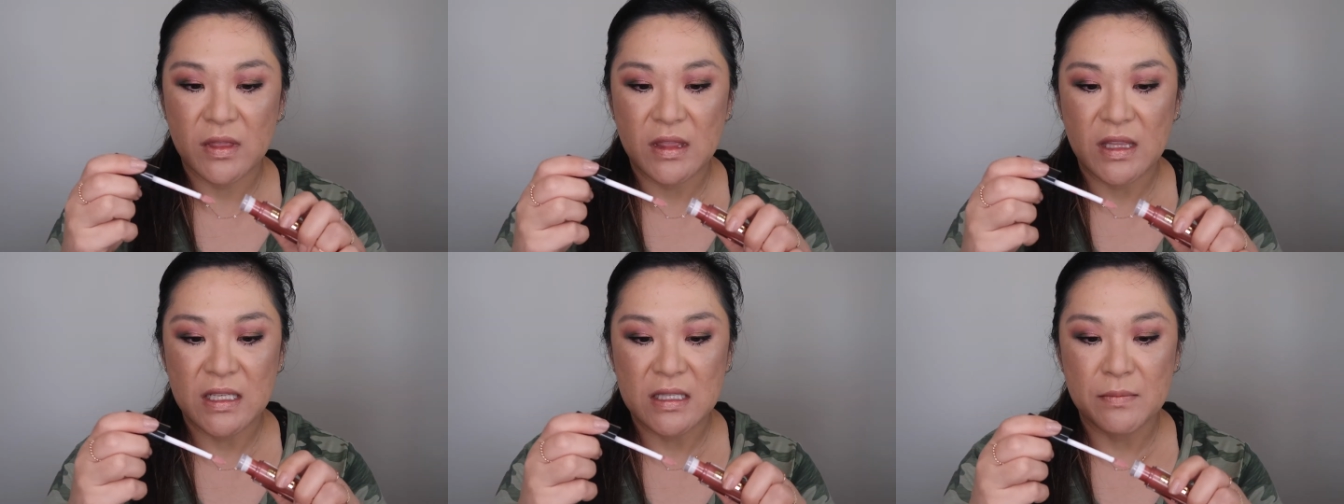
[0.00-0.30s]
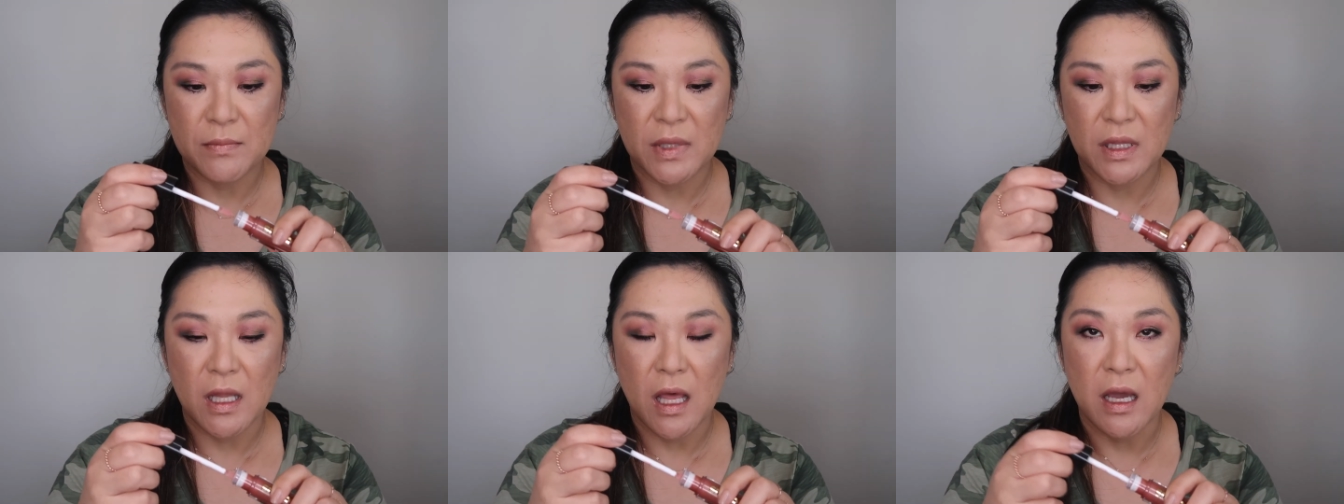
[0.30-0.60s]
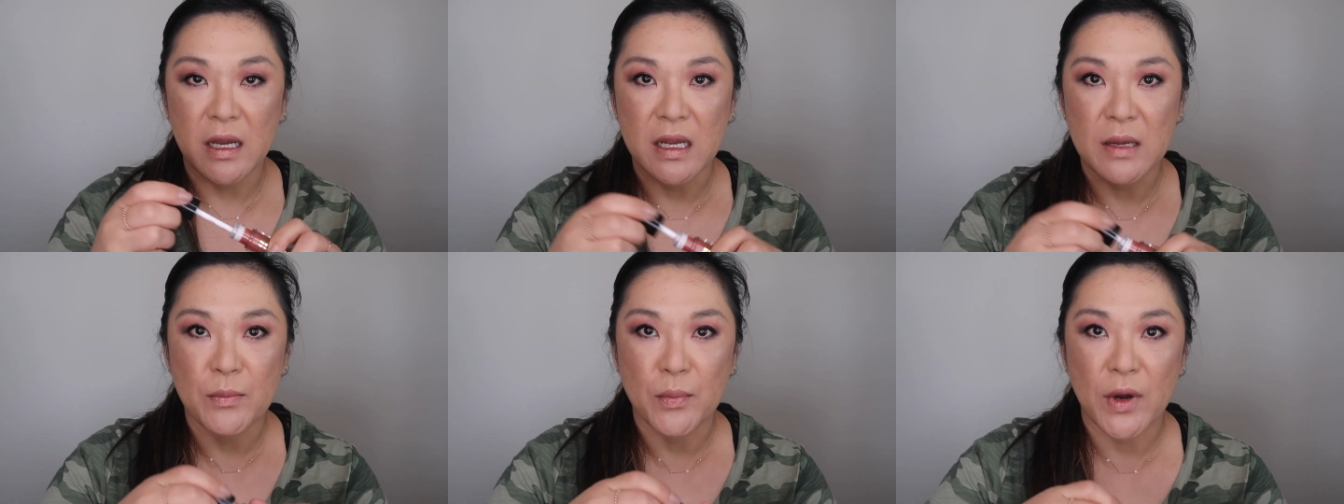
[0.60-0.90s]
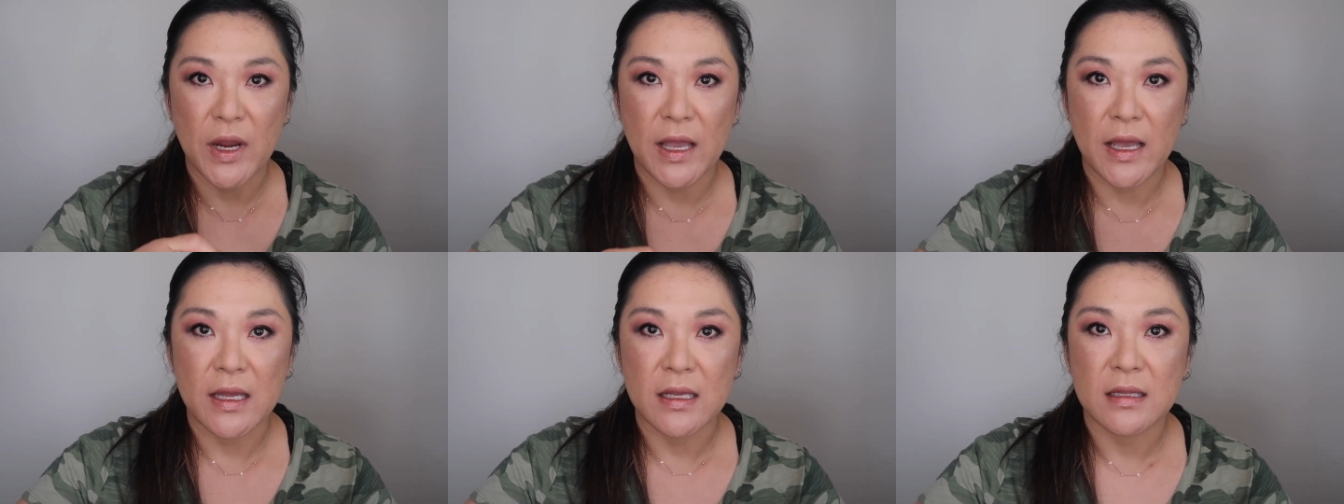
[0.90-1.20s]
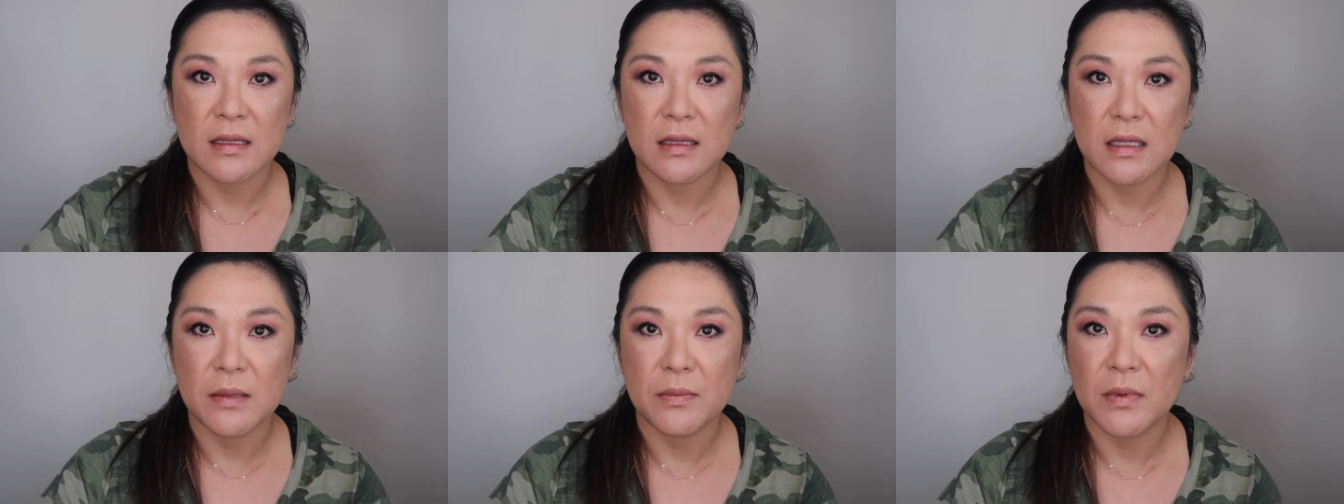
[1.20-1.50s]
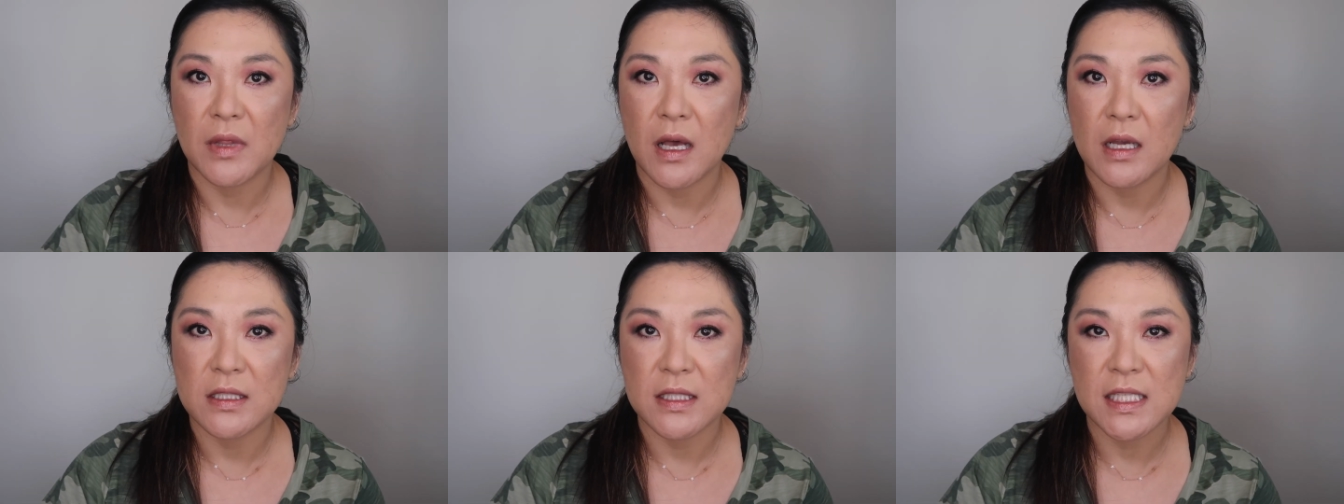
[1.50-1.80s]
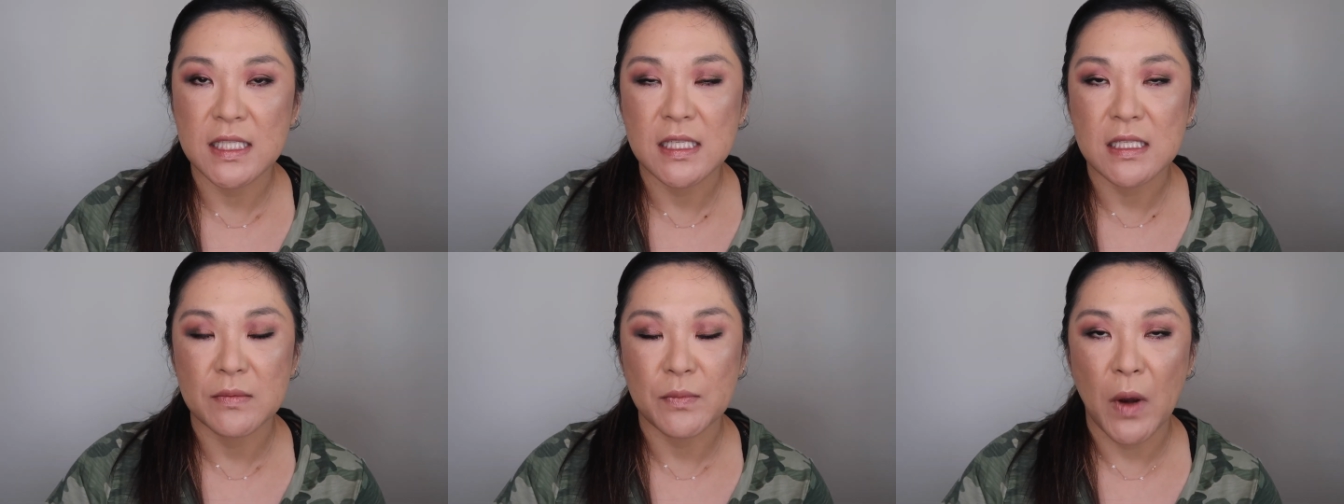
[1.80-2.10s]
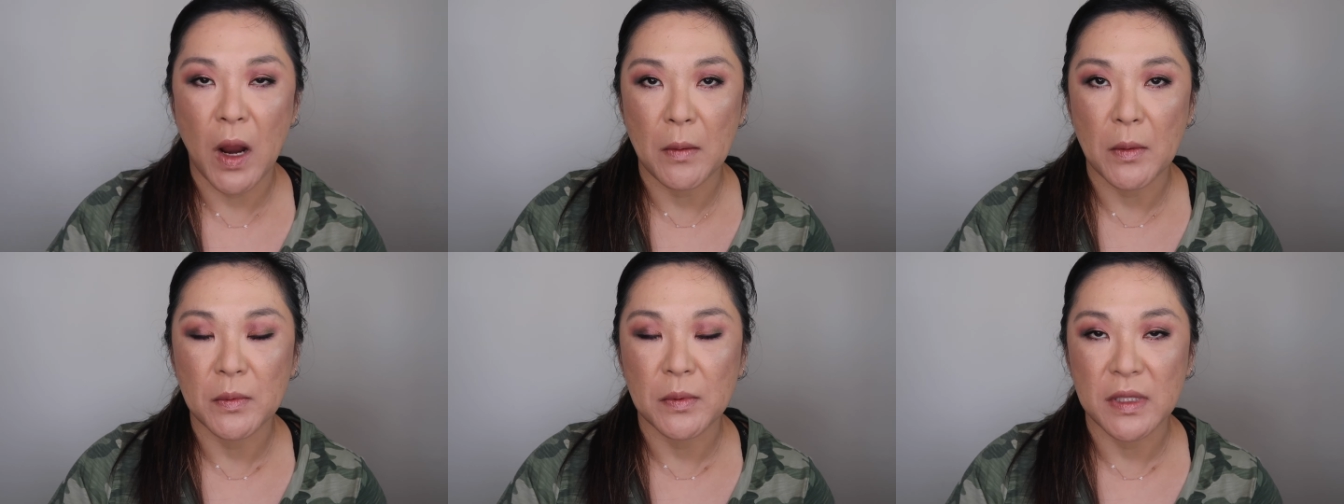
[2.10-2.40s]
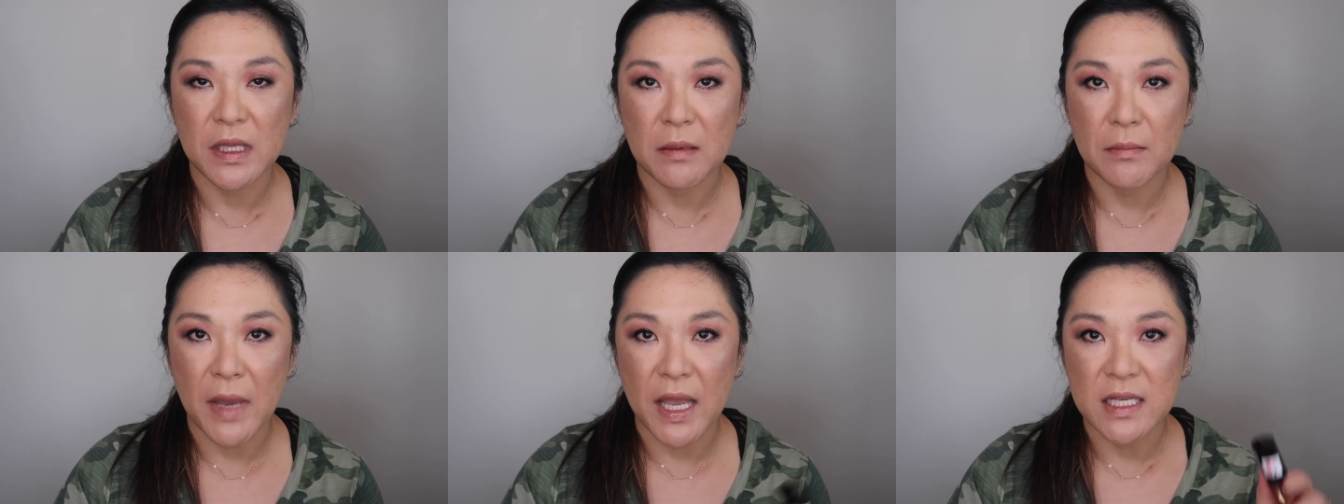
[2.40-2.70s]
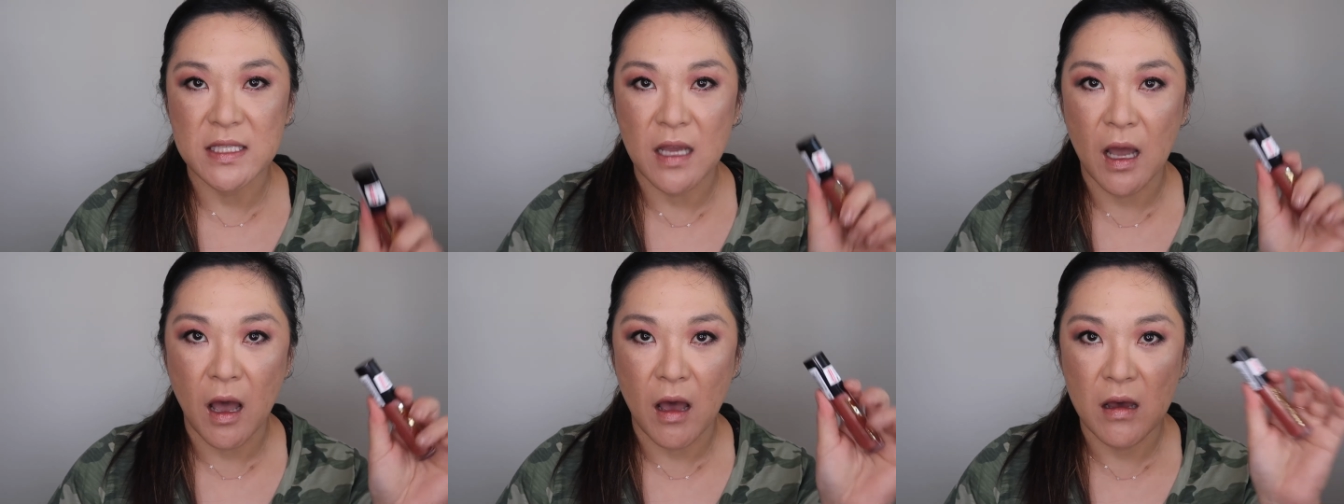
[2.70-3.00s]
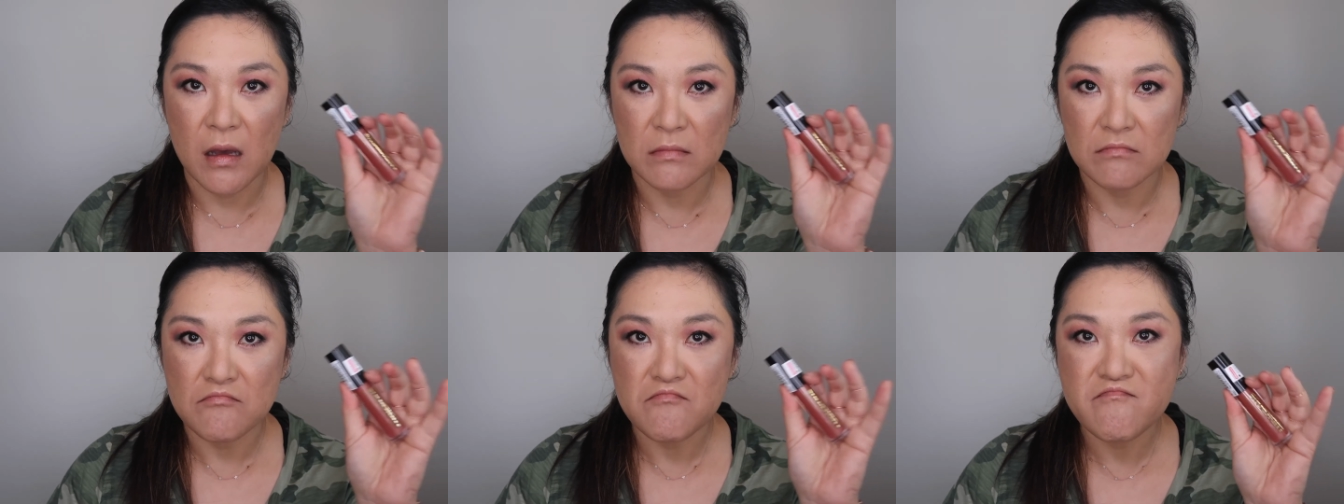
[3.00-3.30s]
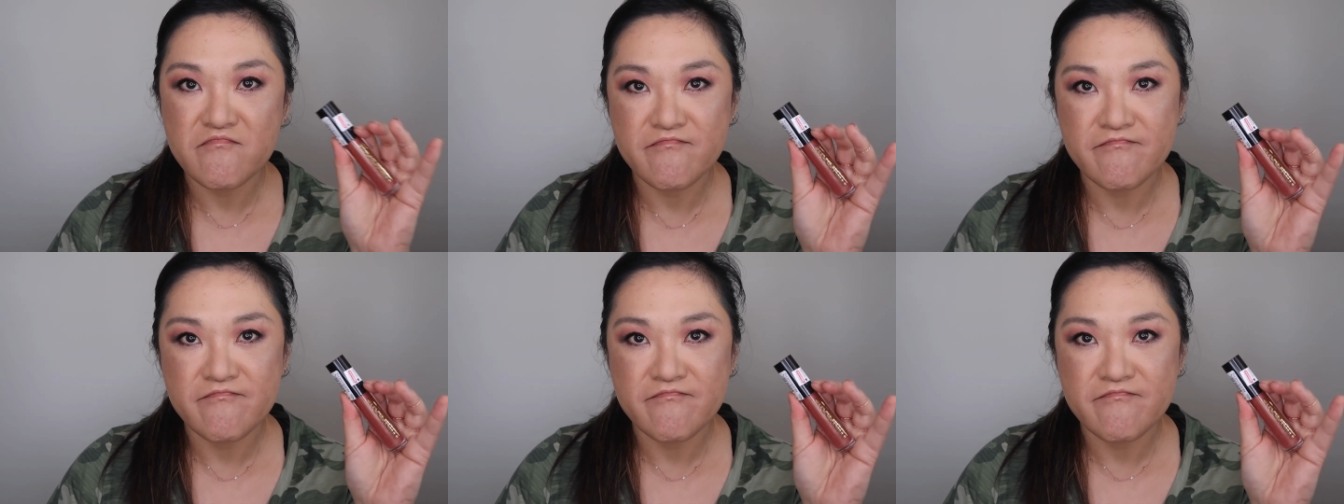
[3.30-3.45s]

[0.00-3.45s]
This Milani brand lip glosses is probably in my top